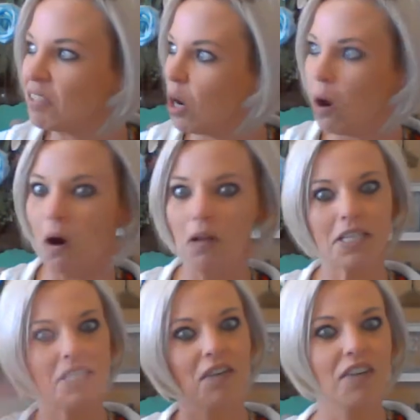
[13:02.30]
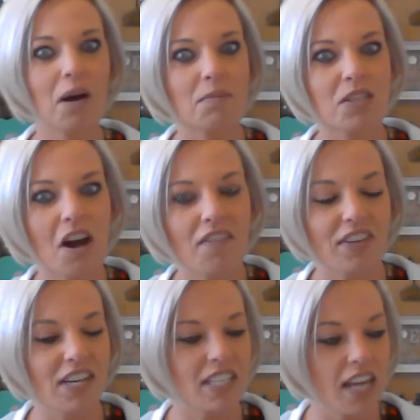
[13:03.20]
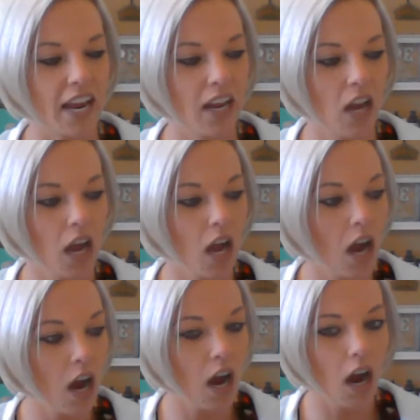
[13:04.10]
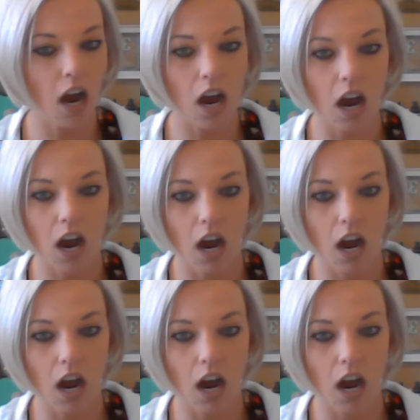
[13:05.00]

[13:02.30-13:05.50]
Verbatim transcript: All that stuff comes off and it's like, huh.